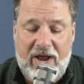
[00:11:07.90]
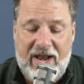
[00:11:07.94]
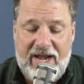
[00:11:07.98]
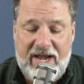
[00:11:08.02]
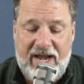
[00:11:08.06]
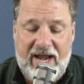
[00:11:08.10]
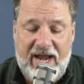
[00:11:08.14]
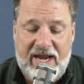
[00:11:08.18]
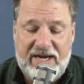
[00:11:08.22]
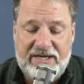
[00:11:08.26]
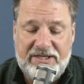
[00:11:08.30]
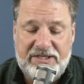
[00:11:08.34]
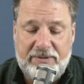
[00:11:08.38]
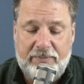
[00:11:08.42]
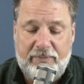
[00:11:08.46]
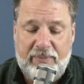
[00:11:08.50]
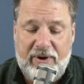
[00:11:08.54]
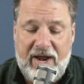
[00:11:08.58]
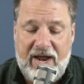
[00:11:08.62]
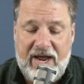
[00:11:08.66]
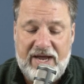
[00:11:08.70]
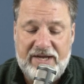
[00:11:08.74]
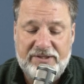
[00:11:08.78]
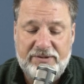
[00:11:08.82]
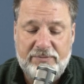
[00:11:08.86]

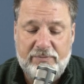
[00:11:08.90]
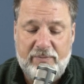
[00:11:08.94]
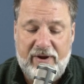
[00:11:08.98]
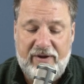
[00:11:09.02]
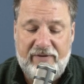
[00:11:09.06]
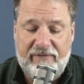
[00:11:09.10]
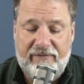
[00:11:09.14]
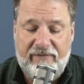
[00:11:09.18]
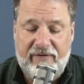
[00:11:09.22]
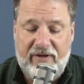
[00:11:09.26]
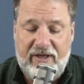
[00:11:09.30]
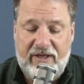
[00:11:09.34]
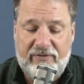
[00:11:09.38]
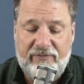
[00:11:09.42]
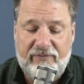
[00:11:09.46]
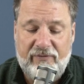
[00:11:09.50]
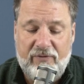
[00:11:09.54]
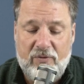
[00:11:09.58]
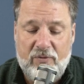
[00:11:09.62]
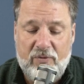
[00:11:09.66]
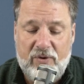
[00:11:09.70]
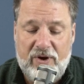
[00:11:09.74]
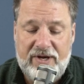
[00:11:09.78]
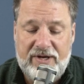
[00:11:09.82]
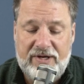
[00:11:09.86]
Antipas, my
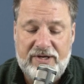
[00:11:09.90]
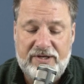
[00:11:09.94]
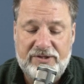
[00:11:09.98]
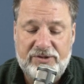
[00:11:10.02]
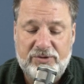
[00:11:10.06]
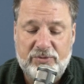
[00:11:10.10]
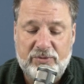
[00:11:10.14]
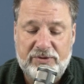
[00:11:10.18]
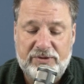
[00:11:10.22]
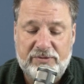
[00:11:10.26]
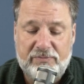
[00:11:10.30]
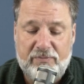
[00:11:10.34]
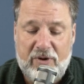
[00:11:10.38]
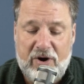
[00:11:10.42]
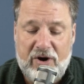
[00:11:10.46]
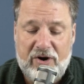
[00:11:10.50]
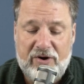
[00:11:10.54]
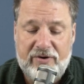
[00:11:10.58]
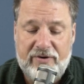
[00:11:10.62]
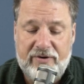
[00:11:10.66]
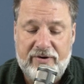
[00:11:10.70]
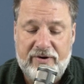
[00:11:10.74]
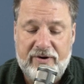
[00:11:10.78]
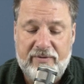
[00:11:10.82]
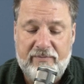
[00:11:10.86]
faithful witness, was
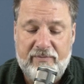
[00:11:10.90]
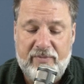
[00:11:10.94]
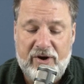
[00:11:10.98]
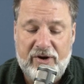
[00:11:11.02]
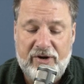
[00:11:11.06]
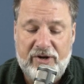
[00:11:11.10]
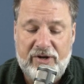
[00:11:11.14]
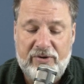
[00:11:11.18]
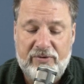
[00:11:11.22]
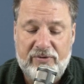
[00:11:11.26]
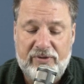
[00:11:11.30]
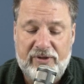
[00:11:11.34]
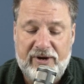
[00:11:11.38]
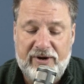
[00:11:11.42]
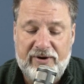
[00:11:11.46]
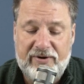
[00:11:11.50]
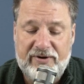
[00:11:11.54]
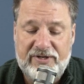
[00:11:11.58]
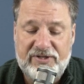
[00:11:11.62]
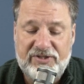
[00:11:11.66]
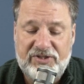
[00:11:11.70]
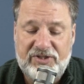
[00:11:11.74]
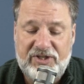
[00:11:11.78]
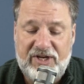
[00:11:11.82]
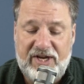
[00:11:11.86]
martyred among you there
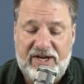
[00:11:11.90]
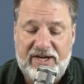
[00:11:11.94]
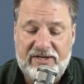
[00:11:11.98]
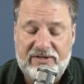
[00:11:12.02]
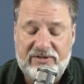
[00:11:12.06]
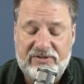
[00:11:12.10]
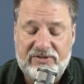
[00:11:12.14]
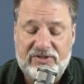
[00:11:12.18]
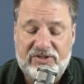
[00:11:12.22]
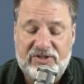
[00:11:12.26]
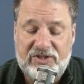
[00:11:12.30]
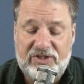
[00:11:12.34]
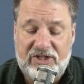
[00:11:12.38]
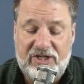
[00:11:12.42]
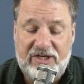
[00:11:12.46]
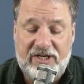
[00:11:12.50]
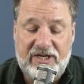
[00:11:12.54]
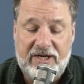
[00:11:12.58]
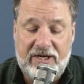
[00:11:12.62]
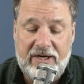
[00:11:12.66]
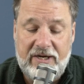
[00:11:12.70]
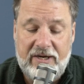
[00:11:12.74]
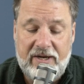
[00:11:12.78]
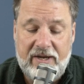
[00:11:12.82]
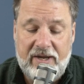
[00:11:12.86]
in Satan's
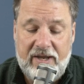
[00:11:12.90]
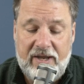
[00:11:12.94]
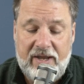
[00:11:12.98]
city.